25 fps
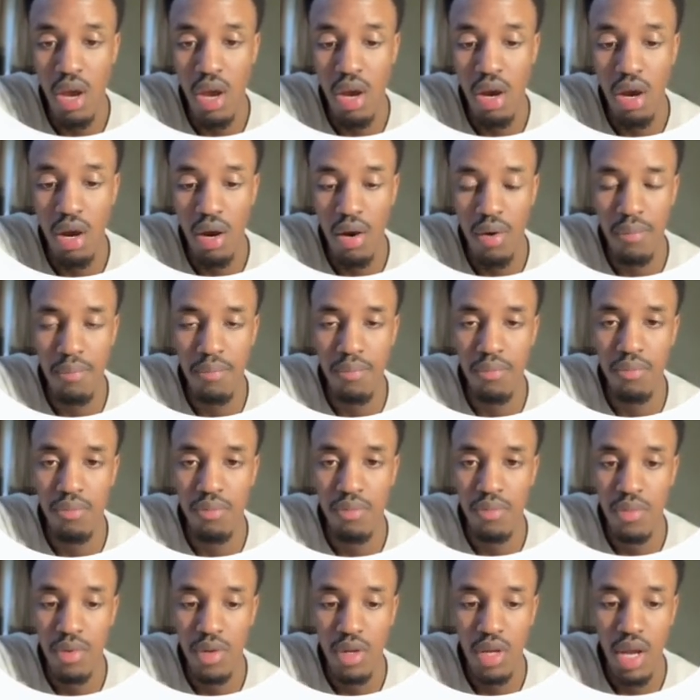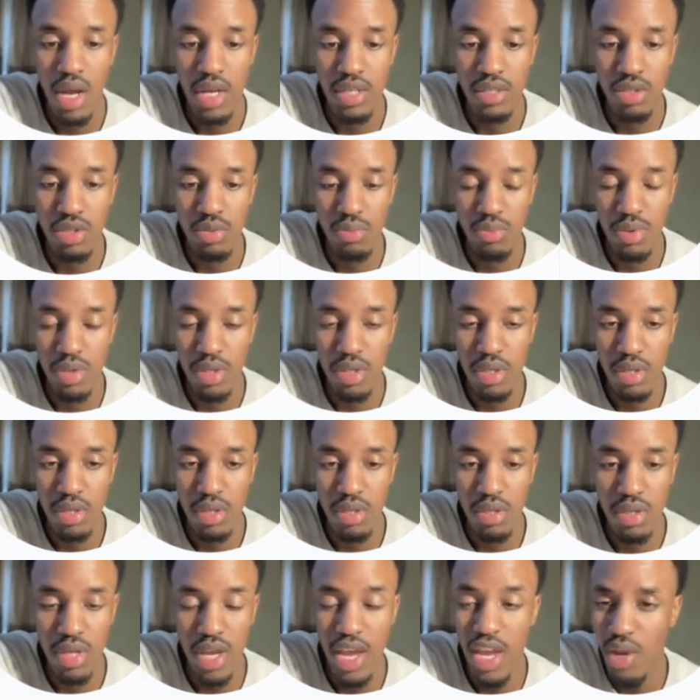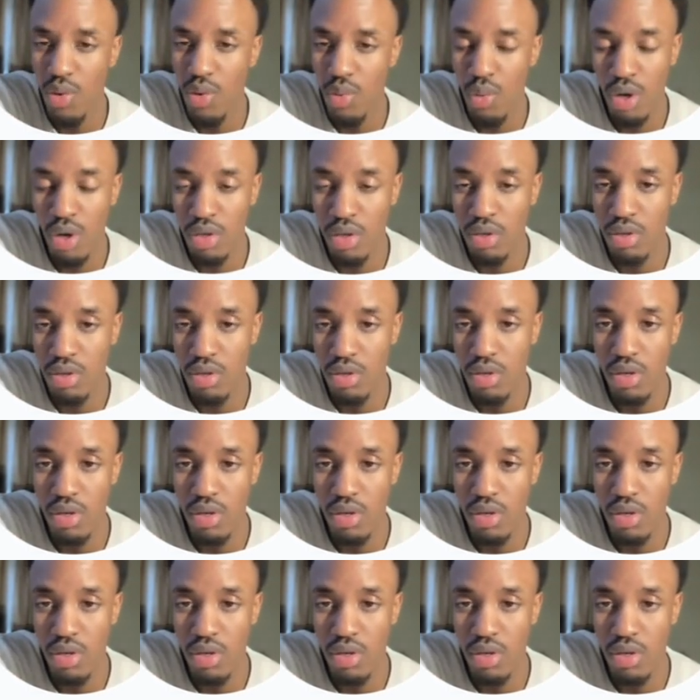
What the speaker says: A1.